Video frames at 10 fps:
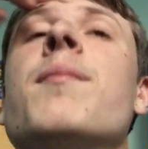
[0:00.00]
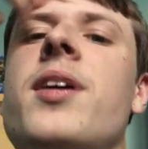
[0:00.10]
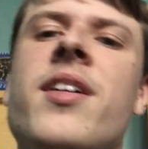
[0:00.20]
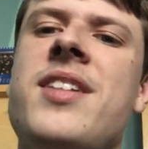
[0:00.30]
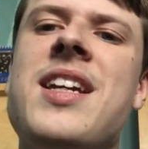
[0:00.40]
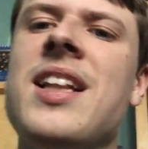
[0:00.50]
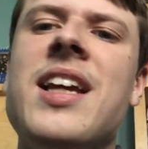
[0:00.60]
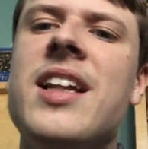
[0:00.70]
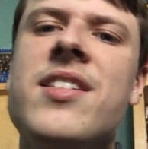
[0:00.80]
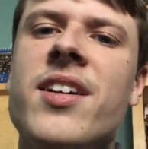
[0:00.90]
Because he
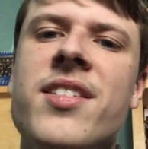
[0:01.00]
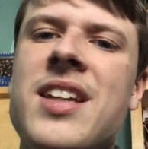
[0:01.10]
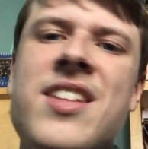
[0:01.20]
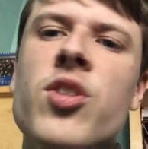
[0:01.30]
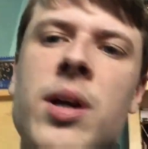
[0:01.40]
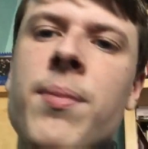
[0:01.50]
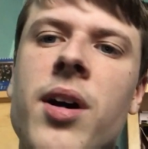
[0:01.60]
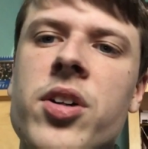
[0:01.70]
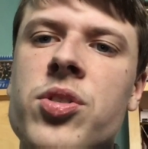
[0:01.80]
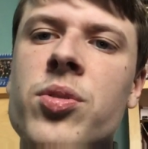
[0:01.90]
clearly doesn't, he's not
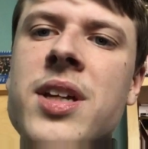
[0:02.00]
impartial,